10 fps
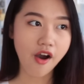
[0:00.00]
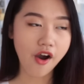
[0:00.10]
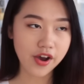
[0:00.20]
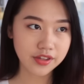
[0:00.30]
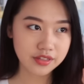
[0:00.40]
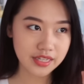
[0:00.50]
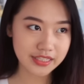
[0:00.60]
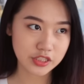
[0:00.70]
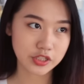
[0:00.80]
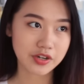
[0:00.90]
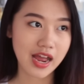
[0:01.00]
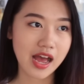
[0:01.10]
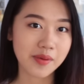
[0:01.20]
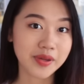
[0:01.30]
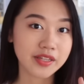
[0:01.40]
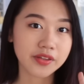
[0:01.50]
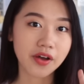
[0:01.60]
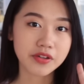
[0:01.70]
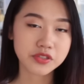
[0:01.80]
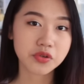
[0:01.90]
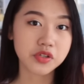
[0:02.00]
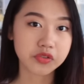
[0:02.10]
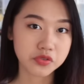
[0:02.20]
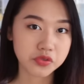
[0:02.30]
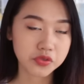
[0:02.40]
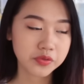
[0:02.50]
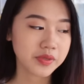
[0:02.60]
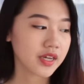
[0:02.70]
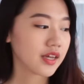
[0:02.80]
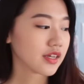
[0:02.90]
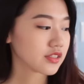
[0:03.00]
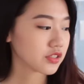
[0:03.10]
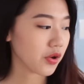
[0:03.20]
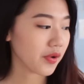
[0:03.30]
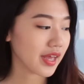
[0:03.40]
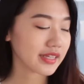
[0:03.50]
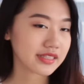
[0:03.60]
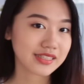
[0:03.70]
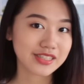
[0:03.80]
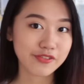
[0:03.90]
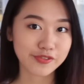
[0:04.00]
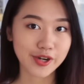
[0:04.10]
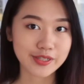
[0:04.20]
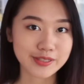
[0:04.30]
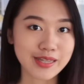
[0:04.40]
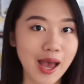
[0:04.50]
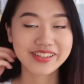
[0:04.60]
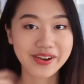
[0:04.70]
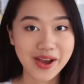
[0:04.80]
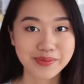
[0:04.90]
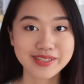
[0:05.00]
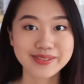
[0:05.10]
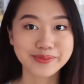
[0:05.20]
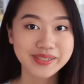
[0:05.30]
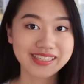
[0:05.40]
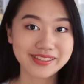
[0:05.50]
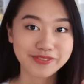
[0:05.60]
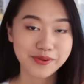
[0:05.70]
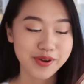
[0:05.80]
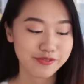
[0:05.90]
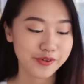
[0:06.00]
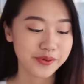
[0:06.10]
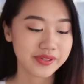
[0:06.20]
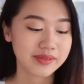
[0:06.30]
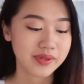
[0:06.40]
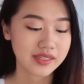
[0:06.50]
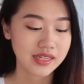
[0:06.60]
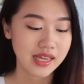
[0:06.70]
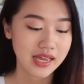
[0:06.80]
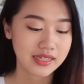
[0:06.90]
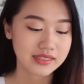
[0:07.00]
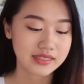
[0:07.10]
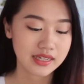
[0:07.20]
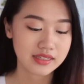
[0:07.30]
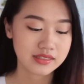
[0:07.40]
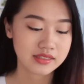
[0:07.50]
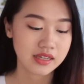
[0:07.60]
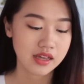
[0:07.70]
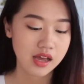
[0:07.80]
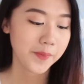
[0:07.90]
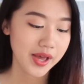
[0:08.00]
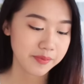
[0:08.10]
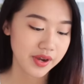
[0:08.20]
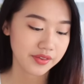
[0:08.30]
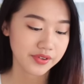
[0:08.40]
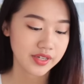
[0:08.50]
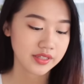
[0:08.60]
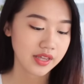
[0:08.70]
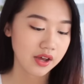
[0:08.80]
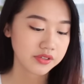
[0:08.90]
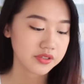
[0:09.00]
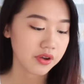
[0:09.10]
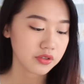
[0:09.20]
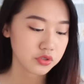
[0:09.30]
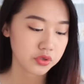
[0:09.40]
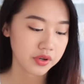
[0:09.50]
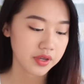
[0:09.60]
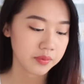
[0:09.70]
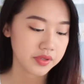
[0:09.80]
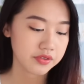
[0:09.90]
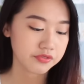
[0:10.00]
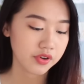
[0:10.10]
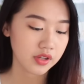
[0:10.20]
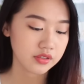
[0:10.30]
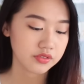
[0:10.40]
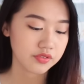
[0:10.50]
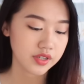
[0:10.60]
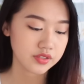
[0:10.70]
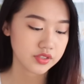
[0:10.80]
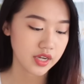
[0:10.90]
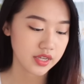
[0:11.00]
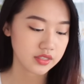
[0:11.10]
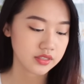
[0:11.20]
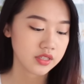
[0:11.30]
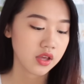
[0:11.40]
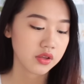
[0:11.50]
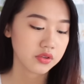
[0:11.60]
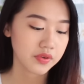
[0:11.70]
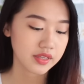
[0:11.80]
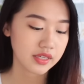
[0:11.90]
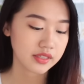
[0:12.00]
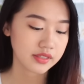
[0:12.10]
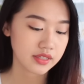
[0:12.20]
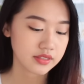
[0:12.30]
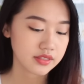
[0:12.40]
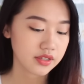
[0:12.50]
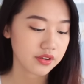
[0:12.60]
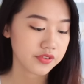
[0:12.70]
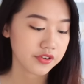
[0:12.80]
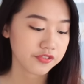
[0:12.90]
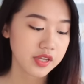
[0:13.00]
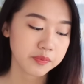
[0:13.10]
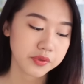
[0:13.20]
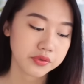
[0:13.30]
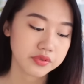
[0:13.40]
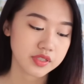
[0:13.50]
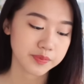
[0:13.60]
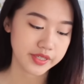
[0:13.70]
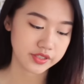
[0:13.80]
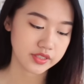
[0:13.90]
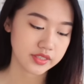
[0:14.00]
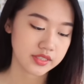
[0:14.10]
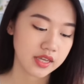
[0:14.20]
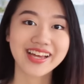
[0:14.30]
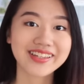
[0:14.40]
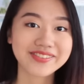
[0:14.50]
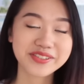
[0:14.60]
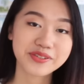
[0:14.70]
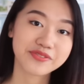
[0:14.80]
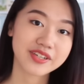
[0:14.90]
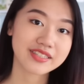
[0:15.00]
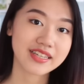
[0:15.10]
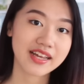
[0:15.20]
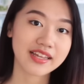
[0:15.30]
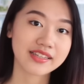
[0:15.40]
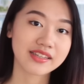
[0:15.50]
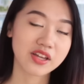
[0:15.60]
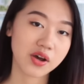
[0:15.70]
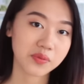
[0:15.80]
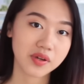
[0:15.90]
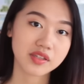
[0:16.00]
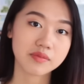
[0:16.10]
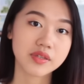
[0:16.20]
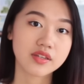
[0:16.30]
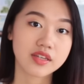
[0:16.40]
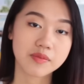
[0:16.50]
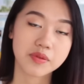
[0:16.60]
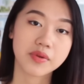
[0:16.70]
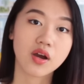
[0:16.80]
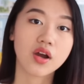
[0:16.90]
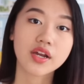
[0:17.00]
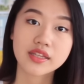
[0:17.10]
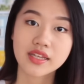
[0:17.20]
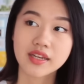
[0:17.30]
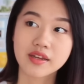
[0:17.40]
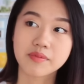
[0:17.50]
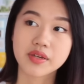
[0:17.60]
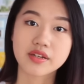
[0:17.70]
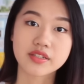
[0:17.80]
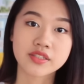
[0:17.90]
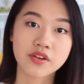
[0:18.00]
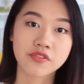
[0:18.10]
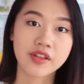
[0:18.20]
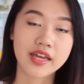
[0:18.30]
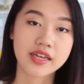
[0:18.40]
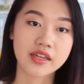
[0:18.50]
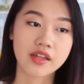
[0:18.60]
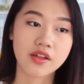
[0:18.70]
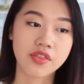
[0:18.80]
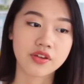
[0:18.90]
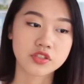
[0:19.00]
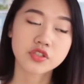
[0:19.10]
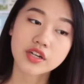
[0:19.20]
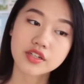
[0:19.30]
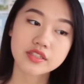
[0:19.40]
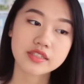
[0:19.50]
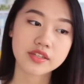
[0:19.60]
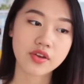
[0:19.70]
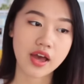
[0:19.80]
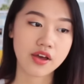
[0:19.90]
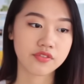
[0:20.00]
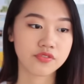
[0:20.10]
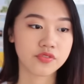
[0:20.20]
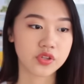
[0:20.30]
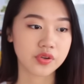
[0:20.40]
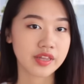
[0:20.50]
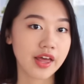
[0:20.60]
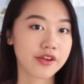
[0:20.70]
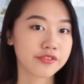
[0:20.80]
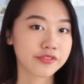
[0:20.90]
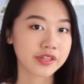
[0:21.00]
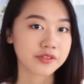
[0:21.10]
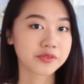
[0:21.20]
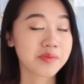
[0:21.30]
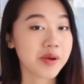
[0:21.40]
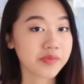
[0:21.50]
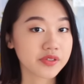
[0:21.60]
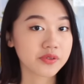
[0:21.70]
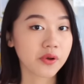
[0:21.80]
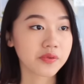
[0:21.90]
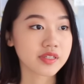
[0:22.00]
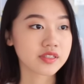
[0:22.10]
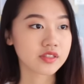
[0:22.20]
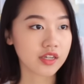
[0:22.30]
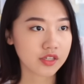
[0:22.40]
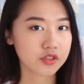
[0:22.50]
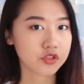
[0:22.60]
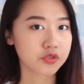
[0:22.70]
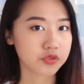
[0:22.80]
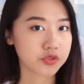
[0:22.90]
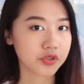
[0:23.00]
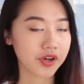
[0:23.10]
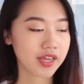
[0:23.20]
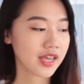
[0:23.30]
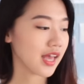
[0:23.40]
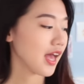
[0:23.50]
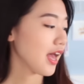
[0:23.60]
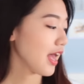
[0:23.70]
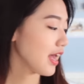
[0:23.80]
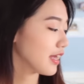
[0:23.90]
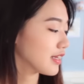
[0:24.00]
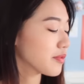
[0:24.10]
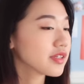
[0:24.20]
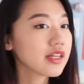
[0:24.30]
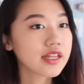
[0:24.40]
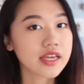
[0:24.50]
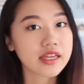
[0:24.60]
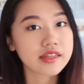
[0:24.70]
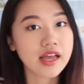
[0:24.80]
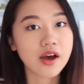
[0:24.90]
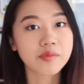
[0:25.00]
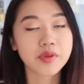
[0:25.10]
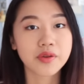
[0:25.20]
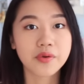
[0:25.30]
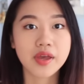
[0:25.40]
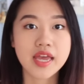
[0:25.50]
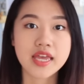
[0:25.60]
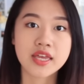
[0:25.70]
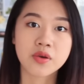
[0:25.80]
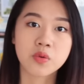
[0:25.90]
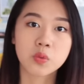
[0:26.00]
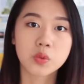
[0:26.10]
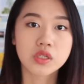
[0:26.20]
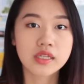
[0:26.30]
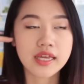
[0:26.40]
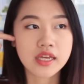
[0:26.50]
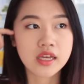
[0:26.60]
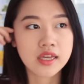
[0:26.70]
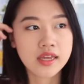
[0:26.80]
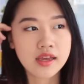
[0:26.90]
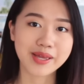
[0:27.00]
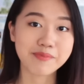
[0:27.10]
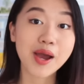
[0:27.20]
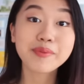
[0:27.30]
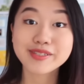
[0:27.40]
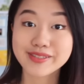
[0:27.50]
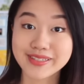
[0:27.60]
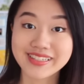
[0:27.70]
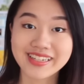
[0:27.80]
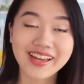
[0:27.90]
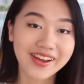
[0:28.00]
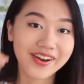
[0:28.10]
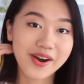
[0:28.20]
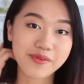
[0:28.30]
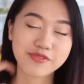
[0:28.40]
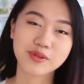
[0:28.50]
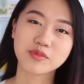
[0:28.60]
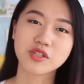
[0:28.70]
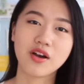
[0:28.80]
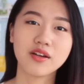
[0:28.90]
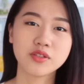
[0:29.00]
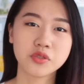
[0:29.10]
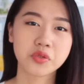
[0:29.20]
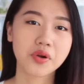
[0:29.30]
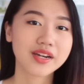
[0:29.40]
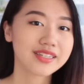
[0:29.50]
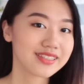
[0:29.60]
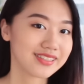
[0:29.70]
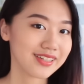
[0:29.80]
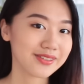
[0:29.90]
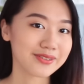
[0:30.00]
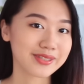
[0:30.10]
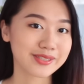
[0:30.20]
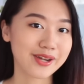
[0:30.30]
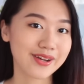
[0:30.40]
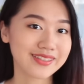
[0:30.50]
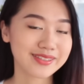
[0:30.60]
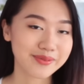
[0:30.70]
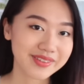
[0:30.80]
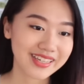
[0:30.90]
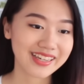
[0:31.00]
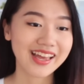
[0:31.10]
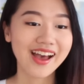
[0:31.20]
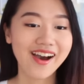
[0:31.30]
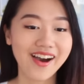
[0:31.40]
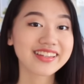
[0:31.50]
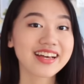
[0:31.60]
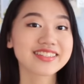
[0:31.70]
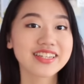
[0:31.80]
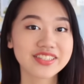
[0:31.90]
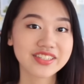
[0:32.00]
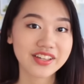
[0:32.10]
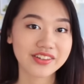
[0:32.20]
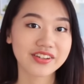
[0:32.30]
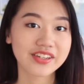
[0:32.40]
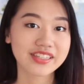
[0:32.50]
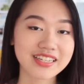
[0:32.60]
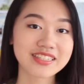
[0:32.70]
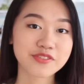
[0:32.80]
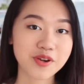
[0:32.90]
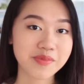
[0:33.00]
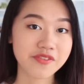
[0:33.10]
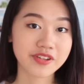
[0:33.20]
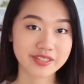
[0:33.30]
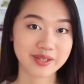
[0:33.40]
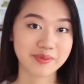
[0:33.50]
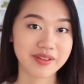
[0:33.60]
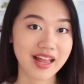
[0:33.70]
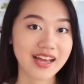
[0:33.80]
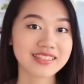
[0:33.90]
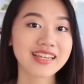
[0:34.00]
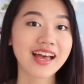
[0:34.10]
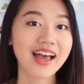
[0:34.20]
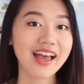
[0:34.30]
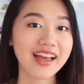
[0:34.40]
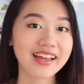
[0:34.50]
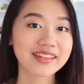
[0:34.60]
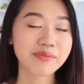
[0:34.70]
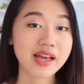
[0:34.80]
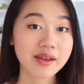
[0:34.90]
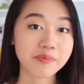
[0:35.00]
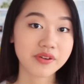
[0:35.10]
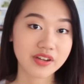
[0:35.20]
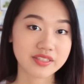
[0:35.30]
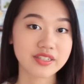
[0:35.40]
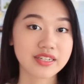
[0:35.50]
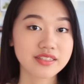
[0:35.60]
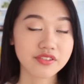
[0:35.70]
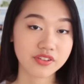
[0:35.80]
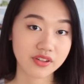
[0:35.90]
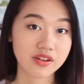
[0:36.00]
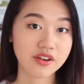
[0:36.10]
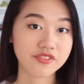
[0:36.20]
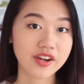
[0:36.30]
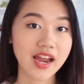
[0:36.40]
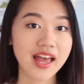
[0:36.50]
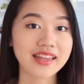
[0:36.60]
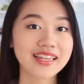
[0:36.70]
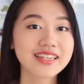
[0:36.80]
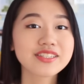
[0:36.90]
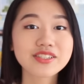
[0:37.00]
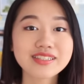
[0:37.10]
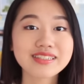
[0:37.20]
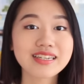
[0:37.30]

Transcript: on Instagram, and then also on YouTube. So it's the verse. So I'm gonna just read it from my phone, but it says, "My brethren, count it all joy when you fall into various trials, knowing that the testing of your faith produces patience." That was the verse that God wanted me to keep in my heart because of like the struggles that you have, you know, in life, and to remember to always like choose joy. And I'm gonna link down below a cool like Bible study from John Jorgensen or John something. The next lesson I learned is from my Viscom class, and my professor, he's a photographer, and he's just